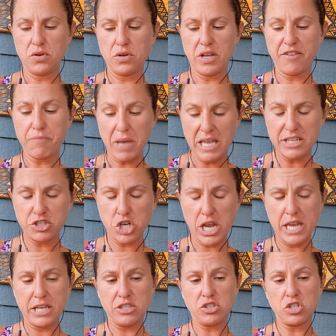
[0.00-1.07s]
have made a
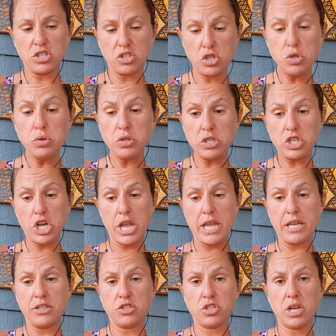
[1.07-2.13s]
change and choose a
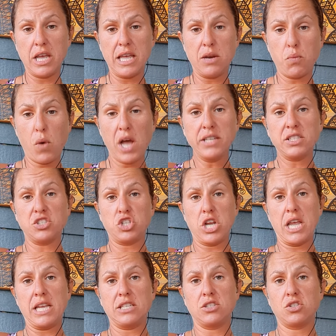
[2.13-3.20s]
change and want to
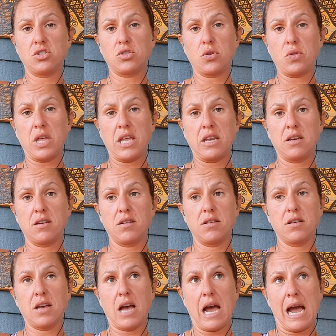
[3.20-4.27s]
change so that
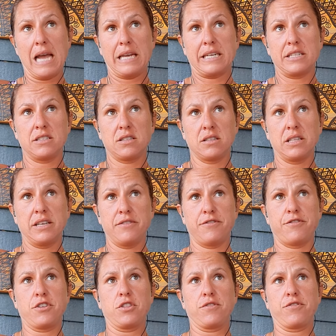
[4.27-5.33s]
I could live
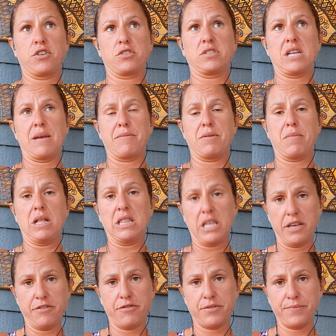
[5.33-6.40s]
for the first time in my life.